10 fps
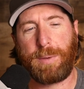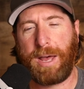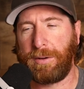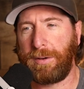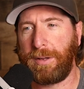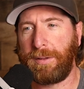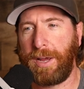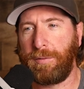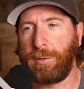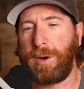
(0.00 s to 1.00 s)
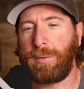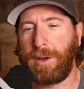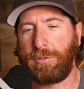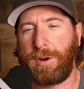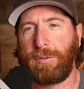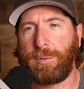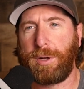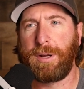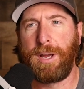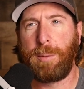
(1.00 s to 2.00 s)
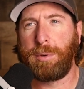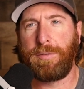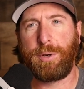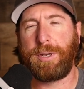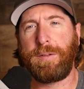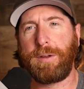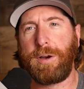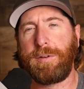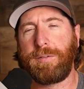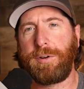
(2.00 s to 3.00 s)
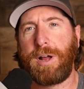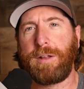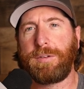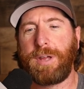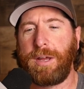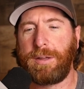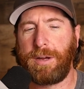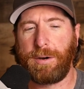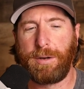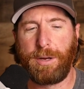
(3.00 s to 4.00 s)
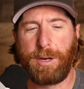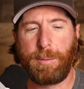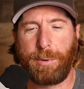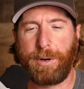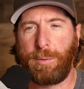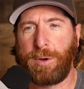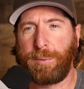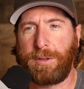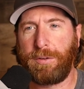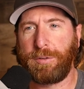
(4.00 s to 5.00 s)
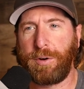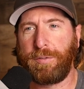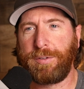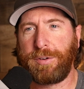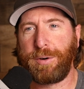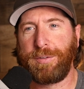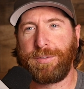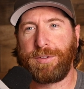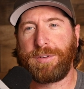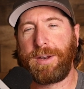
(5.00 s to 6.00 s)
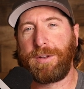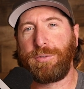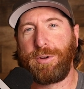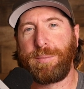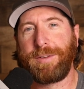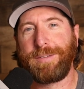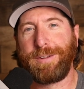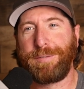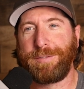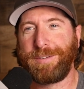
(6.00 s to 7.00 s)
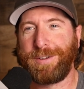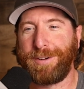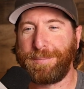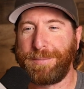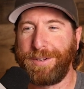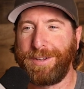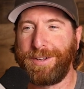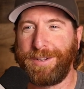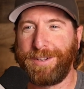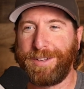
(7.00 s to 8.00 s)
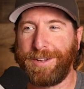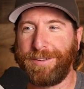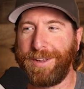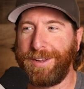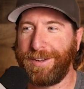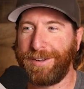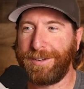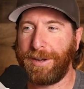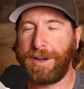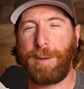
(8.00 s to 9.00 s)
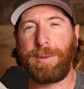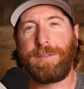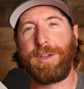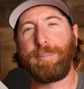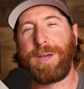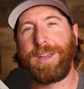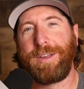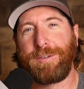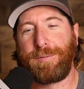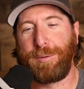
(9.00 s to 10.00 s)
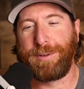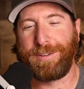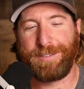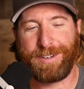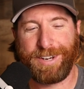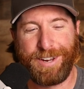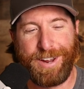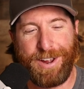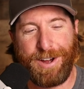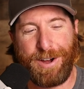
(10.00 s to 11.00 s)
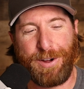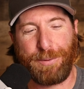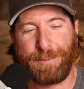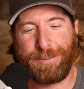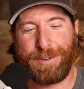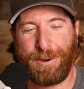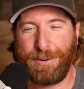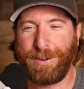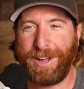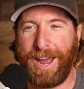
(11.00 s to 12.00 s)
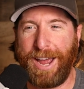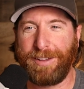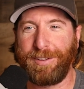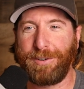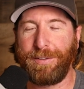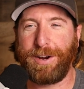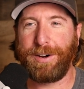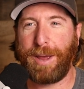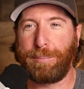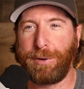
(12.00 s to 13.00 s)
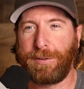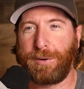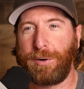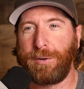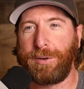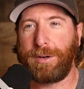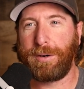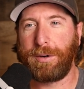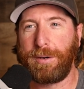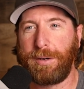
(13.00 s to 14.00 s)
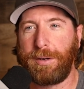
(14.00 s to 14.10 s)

Island Inn. They have a great restaurant as well. I believe you can eat there even if you're not staying there. But I went with the surf and turf, decided to treat myself. That's a common theme, I guess, if you've been listening. So I had dinner there, and I booked an earlier